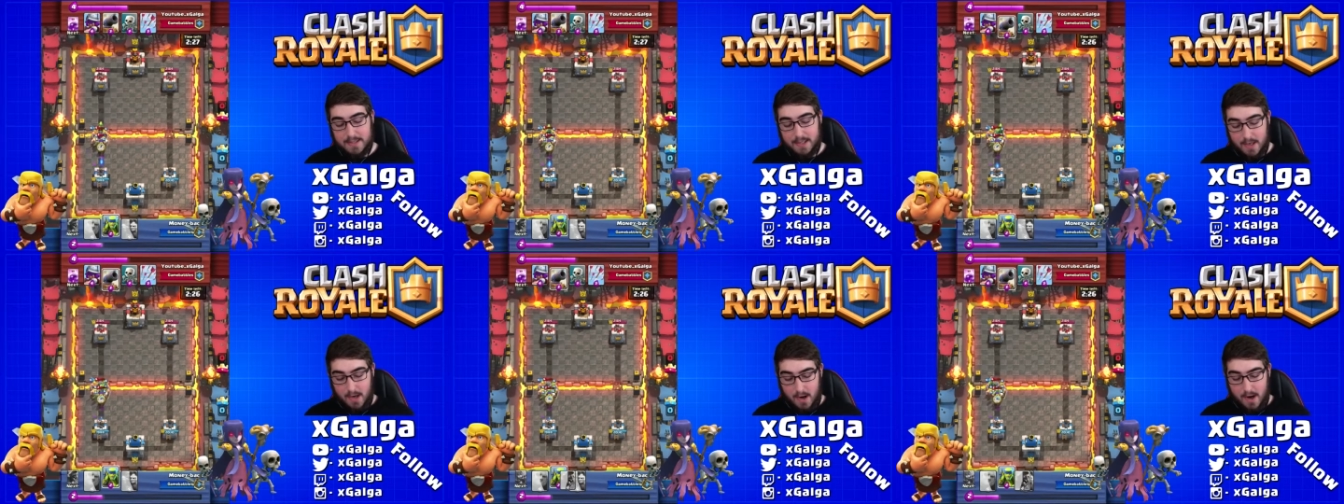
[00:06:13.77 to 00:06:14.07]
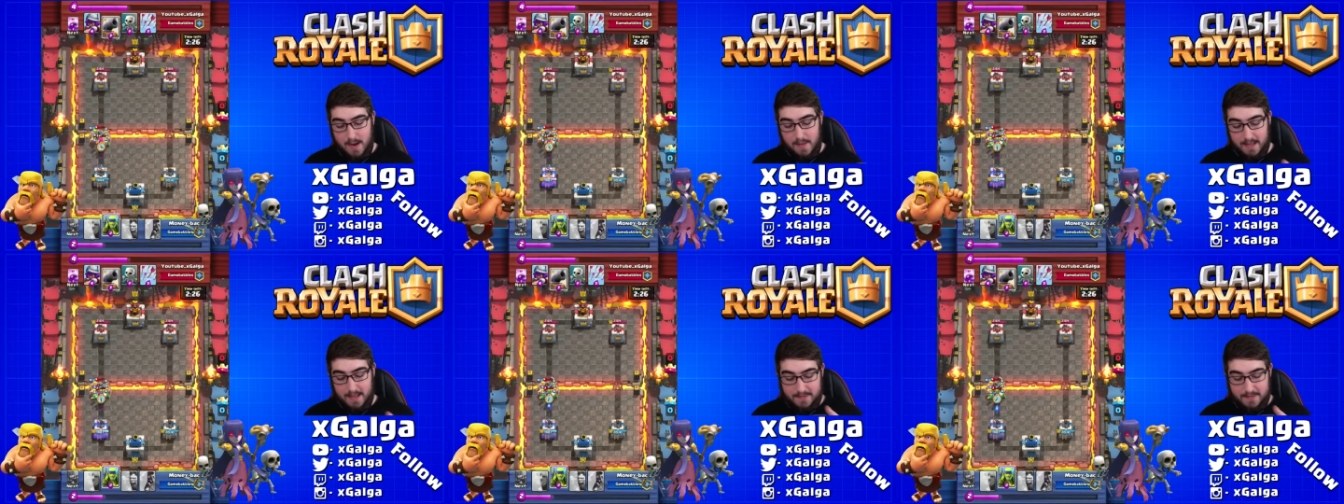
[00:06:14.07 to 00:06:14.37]
I was like,
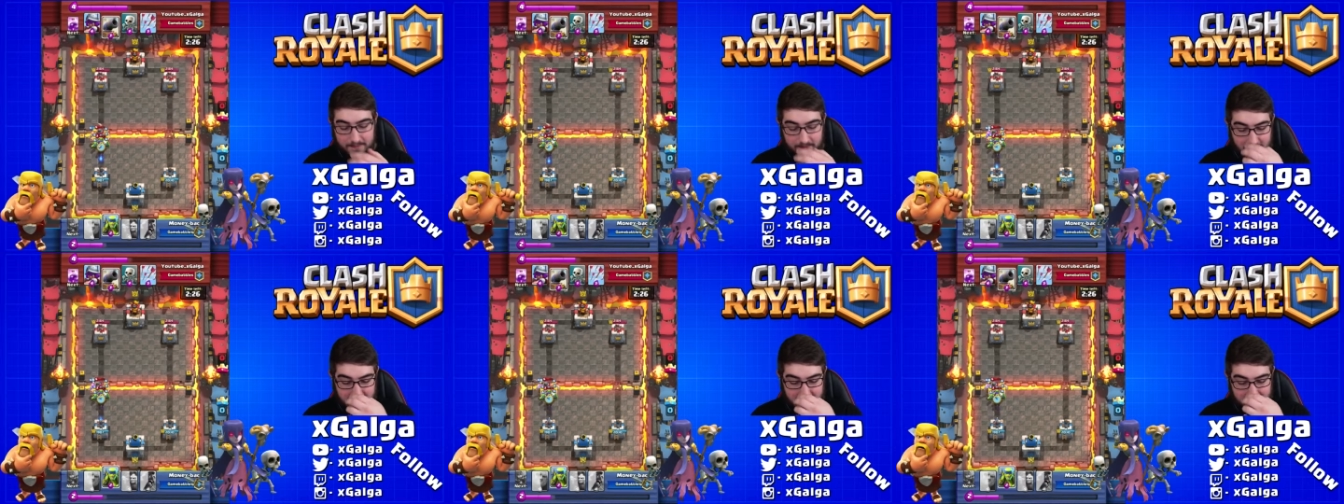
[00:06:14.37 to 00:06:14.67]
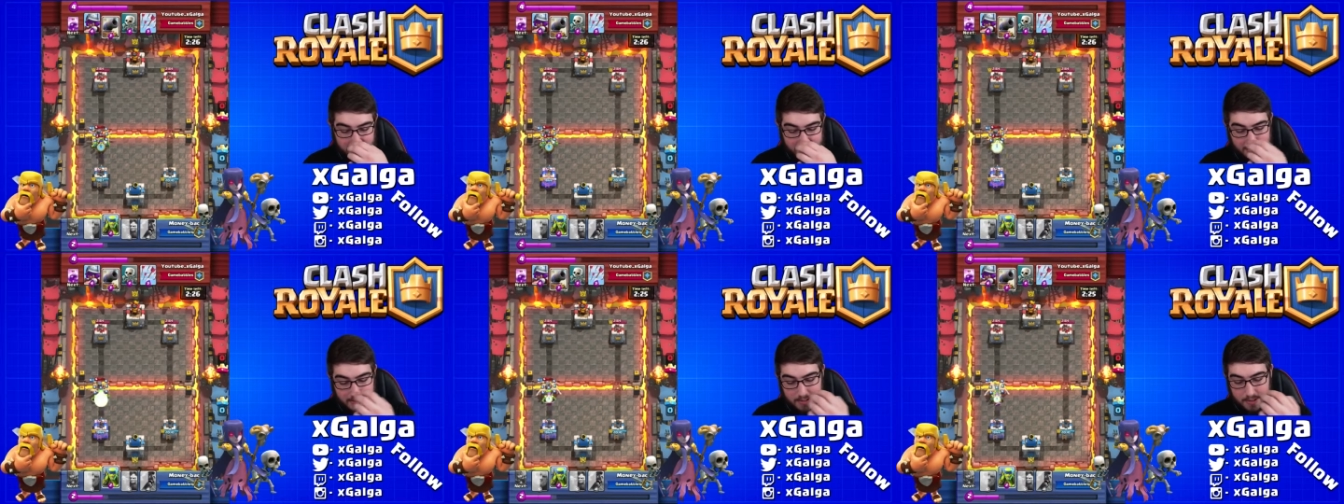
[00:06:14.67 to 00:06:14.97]
alright, that's
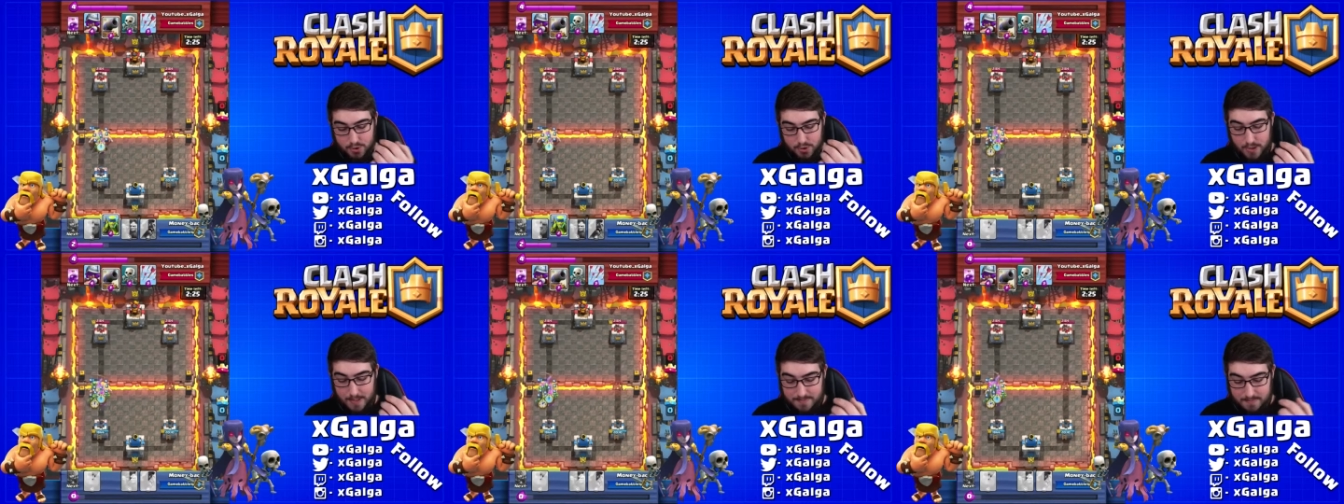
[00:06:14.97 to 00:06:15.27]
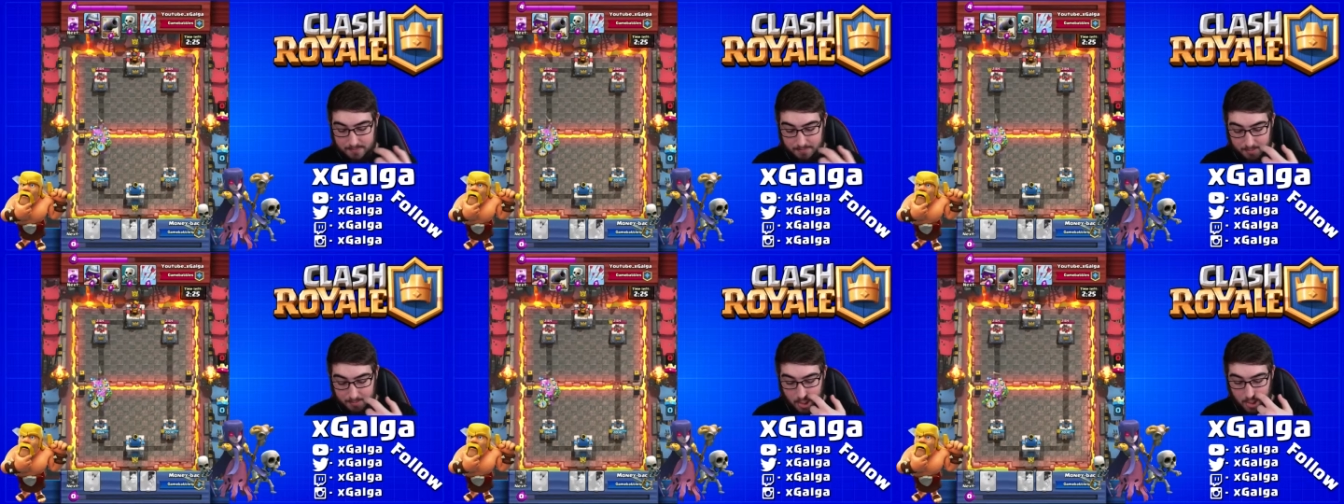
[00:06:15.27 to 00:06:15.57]
fine. And then he's going to
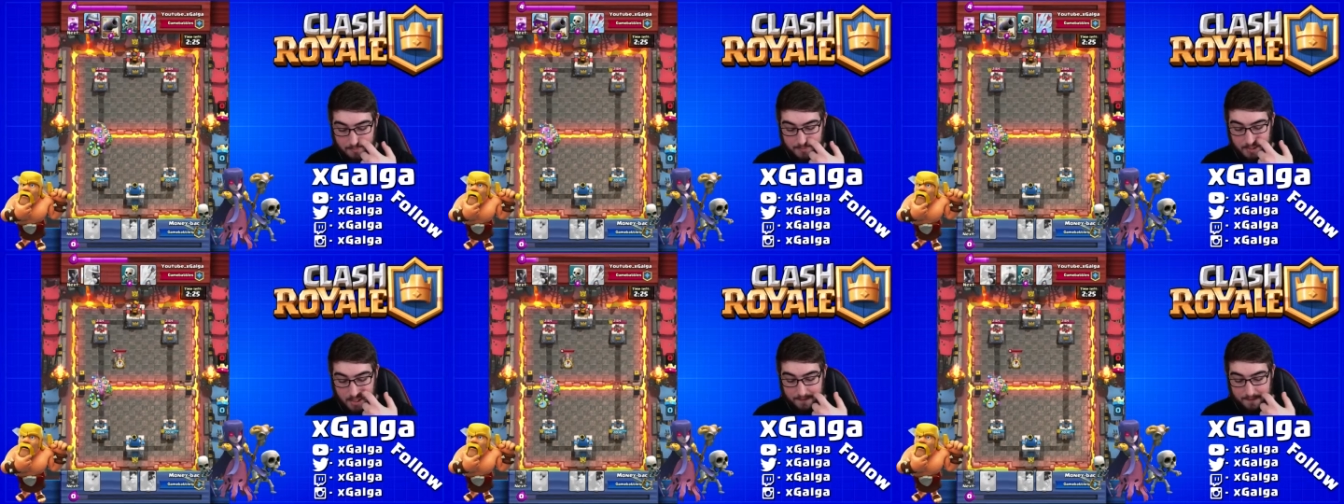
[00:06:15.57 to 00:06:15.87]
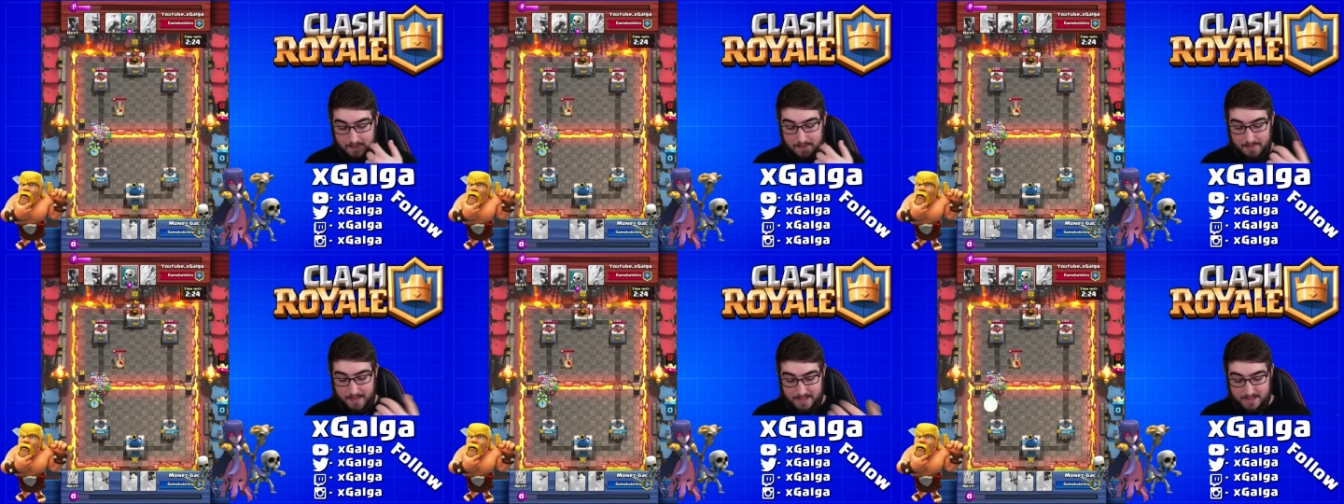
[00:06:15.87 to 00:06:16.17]
drop some barbs
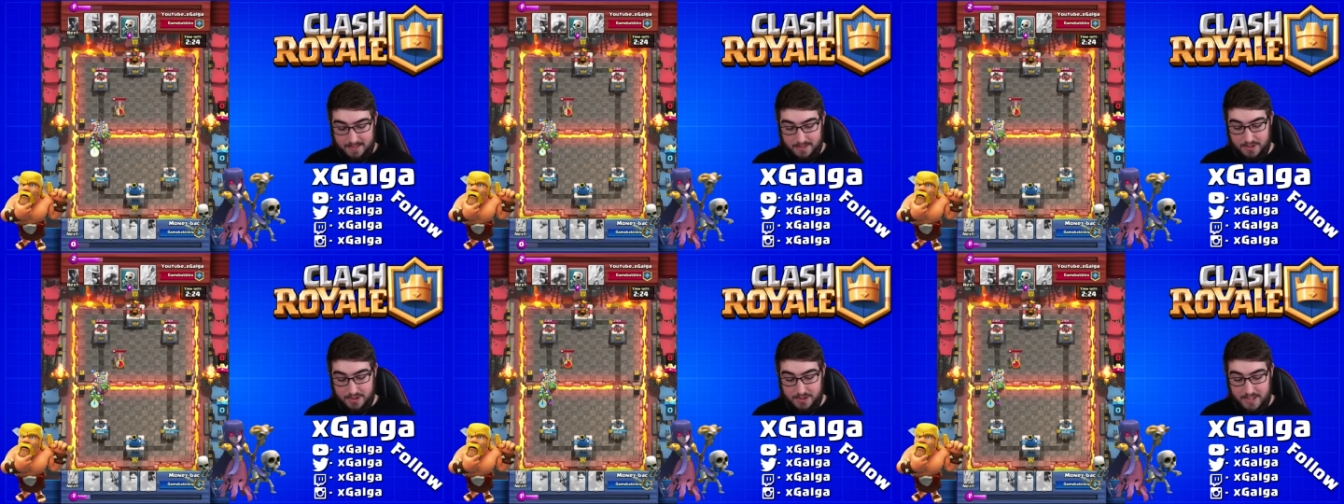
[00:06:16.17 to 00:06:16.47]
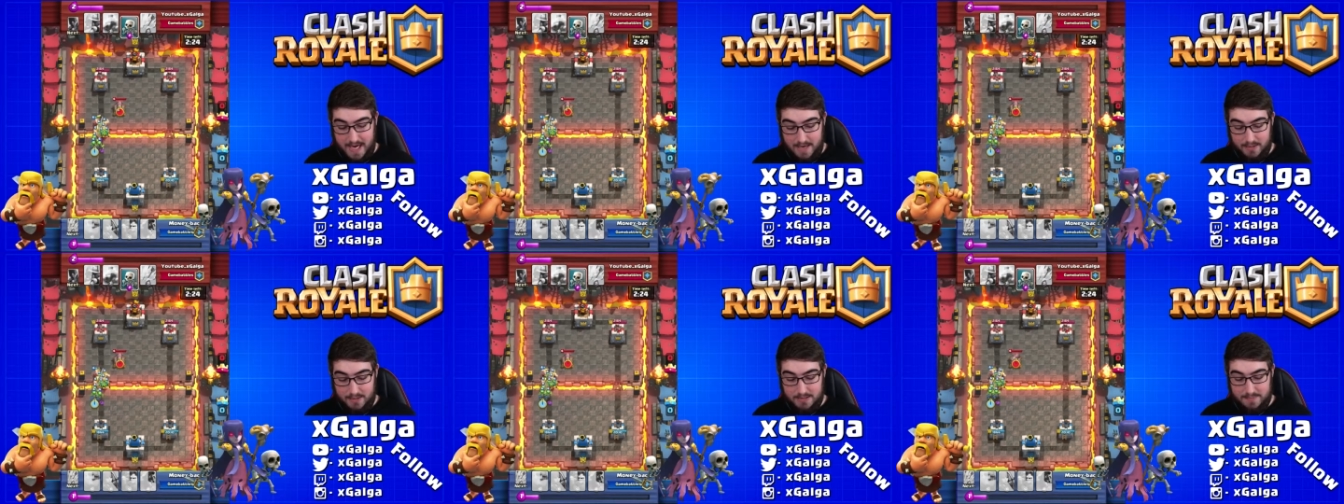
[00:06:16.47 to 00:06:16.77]
off, and he basically
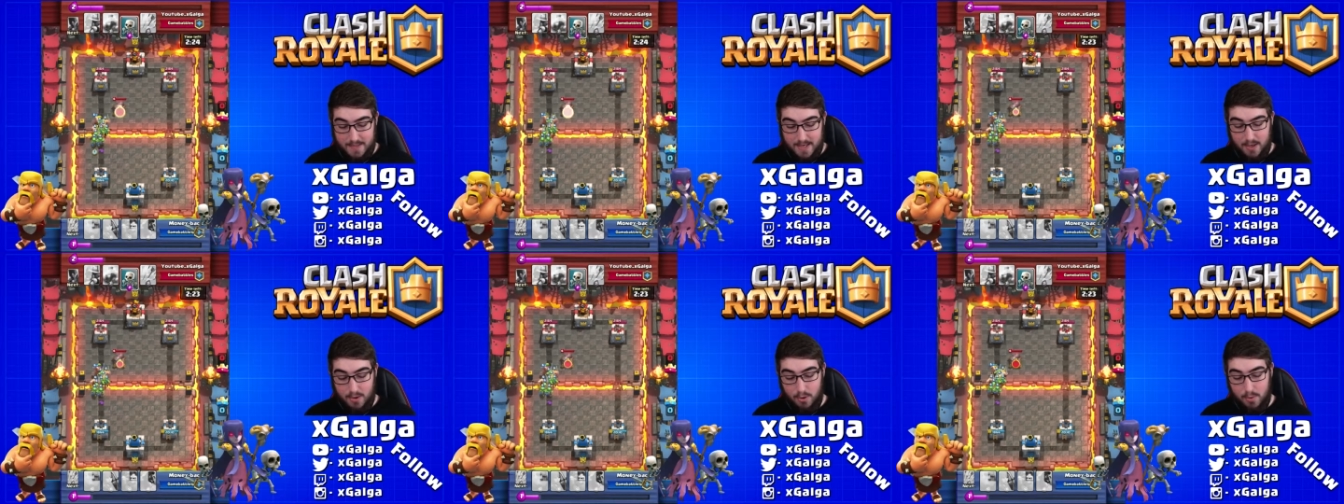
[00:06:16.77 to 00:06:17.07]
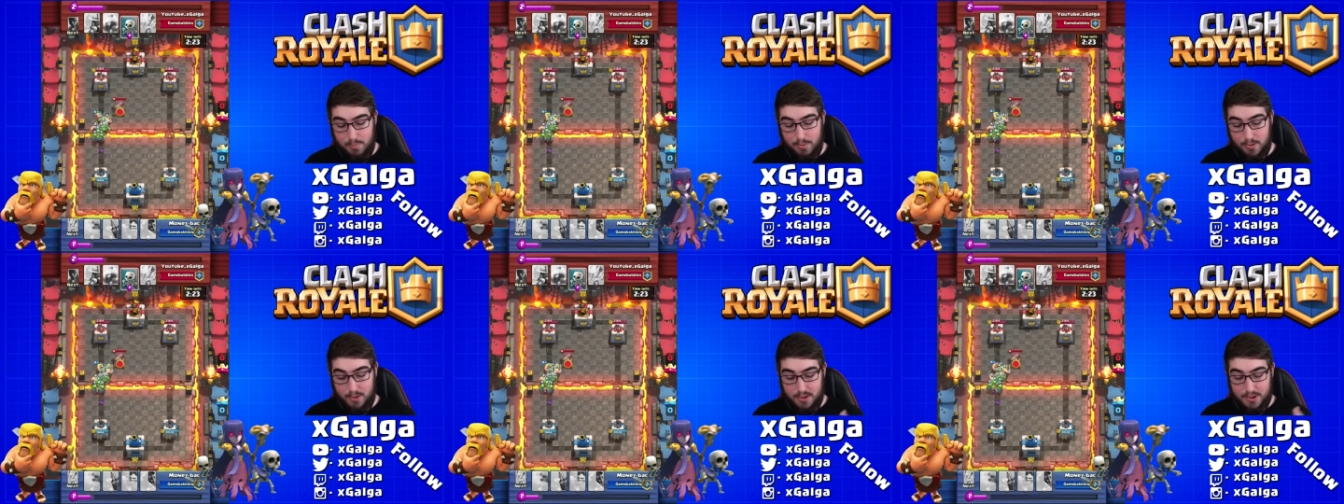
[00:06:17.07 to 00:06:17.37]
just counters my
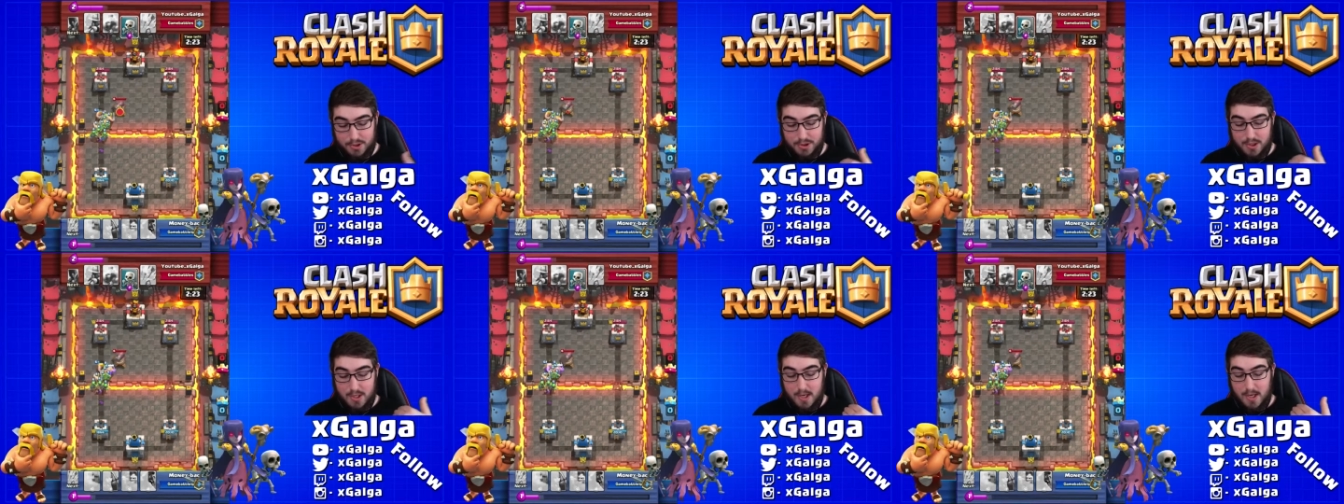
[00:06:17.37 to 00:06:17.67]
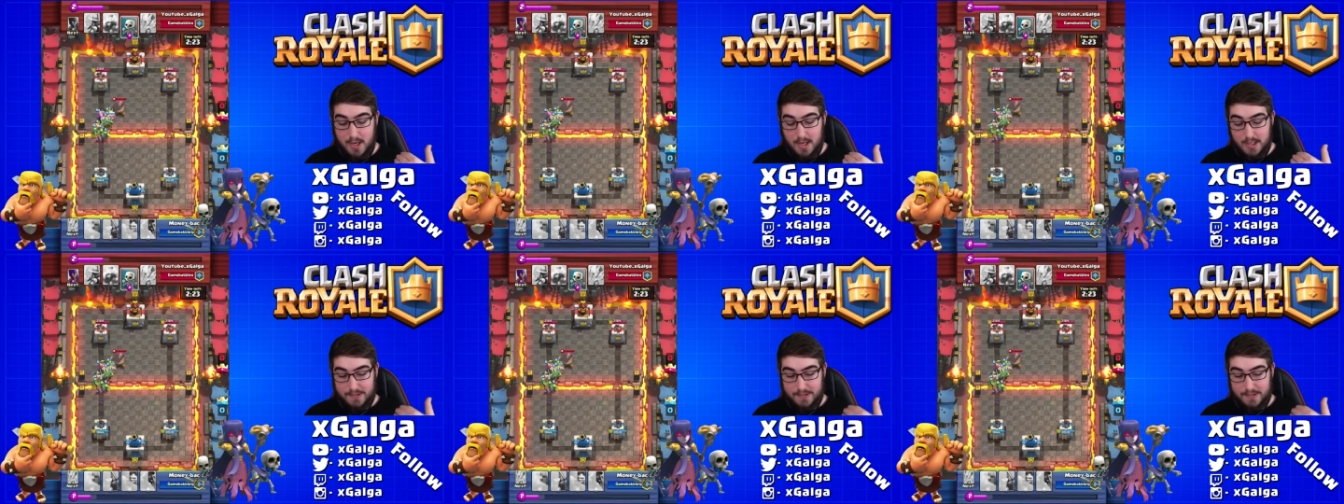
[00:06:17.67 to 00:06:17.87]
whole push.